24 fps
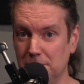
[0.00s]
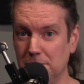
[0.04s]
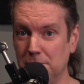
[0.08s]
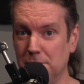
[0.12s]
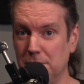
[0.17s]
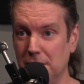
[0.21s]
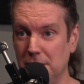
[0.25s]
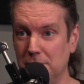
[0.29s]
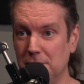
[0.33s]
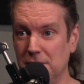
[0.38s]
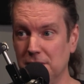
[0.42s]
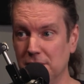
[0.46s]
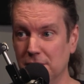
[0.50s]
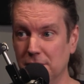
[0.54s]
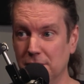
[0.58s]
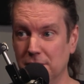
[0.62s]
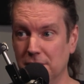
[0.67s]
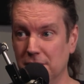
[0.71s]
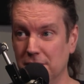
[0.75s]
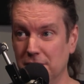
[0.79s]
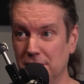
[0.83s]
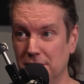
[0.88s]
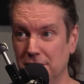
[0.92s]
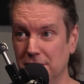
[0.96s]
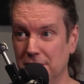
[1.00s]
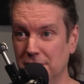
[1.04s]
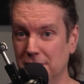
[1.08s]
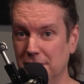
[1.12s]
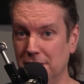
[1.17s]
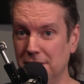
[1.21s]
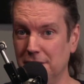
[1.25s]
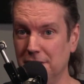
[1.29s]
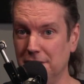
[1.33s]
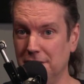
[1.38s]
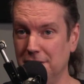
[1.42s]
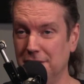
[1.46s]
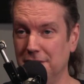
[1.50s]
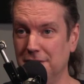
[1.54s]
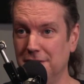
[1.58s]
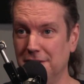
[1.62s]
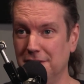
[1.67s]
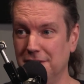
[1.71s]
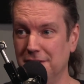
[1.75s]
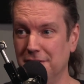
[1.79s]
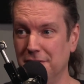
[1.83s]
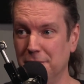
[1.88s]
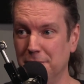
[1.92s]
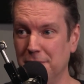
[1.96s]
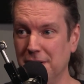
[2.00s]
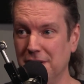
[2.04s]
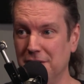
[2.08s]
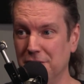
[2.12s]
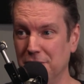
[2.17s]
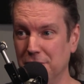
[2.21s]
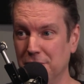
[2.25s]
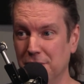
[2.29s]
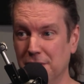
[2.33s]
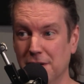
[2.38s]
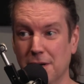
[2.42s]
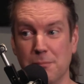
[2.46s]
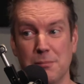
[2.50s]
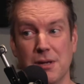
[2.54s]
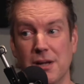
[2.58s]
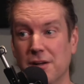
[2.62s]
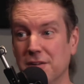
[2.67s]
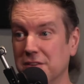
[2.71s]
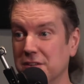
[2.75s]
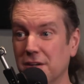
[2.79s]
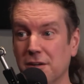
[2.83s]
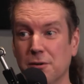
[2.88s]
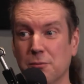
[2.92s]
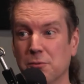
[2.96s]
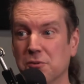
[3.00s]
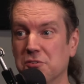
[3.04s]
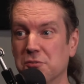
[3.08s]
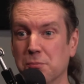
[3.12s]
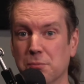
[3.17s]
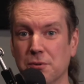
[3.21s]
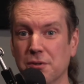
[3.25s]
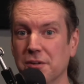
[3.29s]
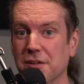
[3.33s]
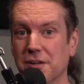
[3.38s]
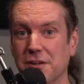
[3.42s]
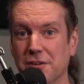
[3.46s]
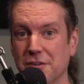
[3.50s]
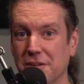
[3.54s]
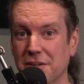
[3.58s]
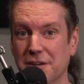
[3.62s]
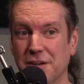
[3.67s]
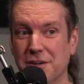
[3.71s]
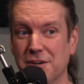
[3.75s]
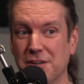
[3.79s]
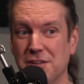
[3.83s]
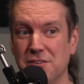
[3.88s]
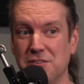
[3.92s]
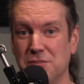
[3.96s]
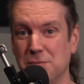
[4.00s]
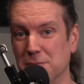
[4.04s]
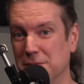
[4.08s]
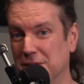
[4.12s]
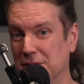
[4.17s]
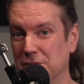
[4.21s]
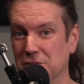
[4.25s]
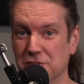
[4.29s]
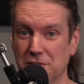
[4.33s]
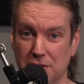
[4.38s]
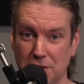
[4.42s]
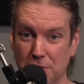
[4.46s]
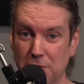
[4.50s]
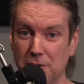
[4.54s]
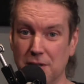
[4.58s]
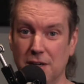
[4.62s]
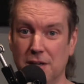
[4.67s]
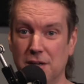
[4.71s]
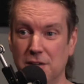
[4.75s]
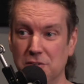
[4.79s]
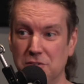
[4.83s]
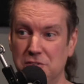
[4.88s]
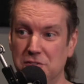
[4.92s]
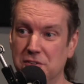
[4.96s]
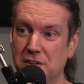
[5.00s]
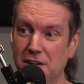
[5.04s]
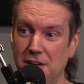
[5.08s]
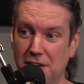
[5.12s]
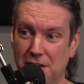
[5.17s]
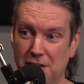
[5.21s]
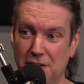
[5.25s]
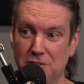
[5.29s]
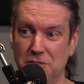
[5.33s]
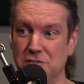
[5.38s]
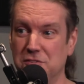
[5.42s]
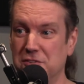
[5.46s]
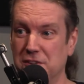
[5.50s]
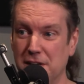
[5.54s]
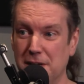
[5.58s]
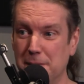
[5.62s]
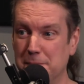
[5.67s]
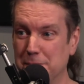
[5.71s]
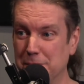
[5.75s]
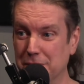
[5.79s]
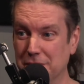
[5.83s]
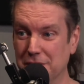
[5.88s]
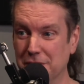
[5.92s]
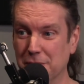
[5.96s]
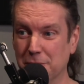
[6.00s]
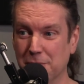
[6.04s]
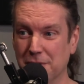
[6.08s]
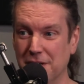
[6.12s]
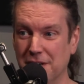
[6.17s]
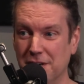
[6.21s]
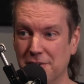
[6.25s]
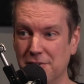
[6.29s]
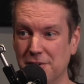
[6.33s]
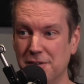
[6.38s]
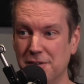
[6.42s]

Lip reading: Baby Yoda and the Mandalorian. I mean, I thought it was really hilarious when he was like, "Okay, stay put," or whatever.